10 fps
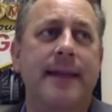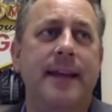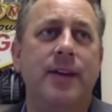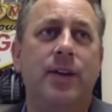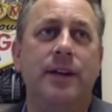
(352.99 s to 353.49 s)

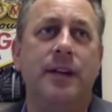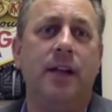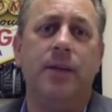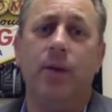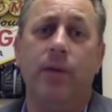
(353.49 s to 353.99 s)
then you can tell
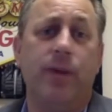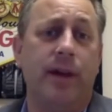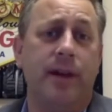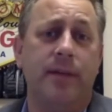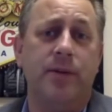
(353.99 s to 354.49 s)
them you
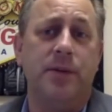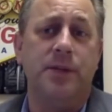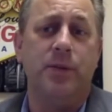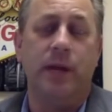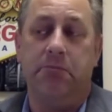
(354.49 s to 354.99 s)
upgraded them to a
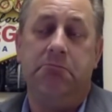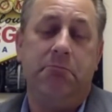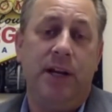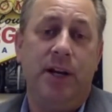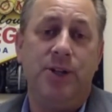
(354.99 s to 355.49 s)
suite
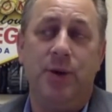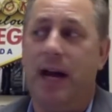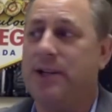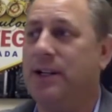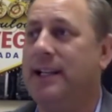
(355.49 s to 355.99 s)
because you
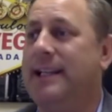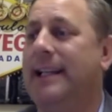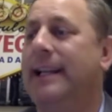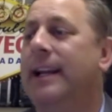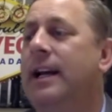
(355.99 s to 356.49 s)
actually
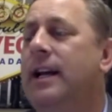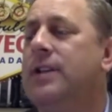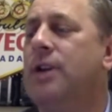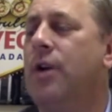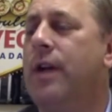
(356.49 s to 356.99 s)
did.
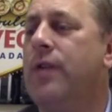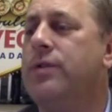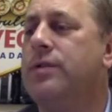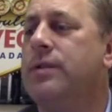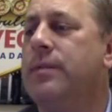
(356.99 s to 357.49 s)
So
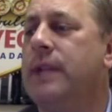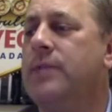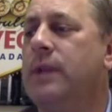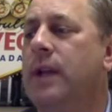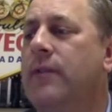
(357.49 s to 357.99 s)
those are some
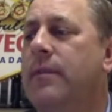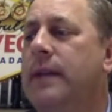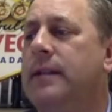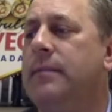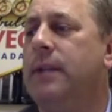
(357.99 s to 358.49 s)
things we love
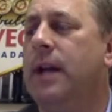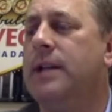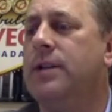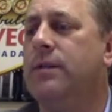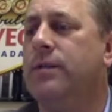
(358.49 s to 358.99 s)
about the
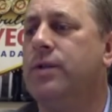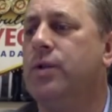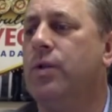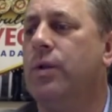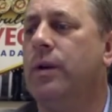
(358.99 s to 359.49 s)
Palazzo for
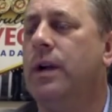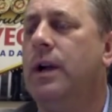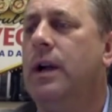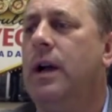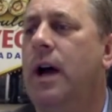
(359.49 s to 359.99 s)
sure.
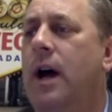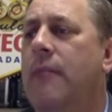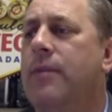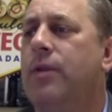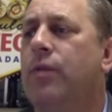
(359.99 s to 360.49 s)

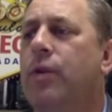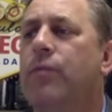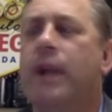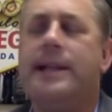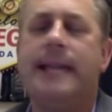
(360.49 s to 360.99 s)
Their room
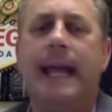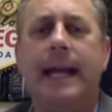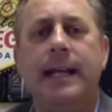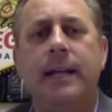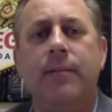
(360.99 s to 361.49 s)
rates
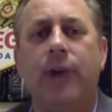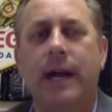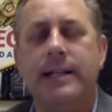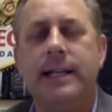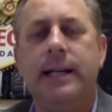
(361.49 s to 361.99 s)
can get
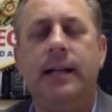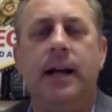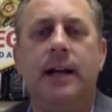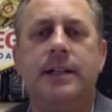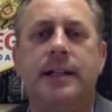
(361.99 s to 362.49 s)
pricey.
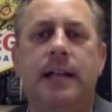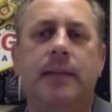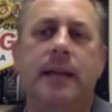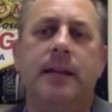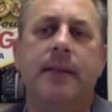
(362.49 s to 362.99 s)
Just keep
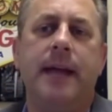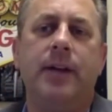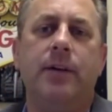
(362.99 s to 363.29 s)
that in the back of your